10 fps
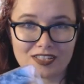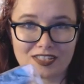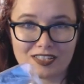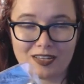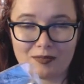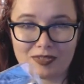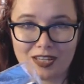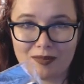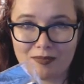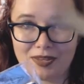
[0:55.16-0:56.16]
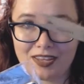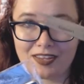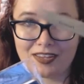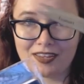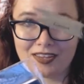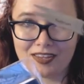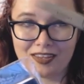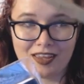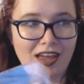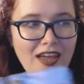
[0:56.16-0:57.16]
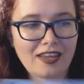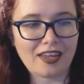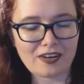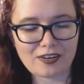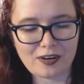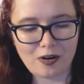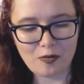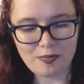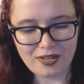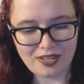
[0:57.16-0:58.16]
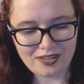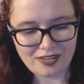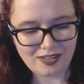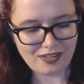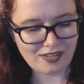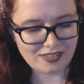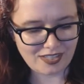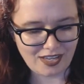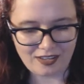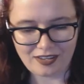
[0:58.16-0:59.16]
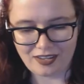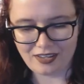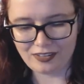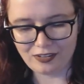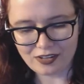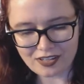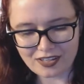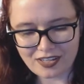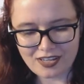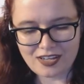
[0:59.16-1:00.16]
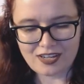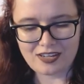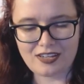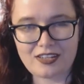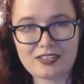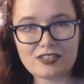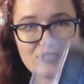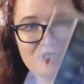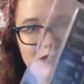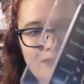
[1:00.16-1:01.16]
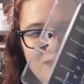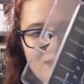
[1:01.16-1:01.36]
snip snip and get her open and take a look. So,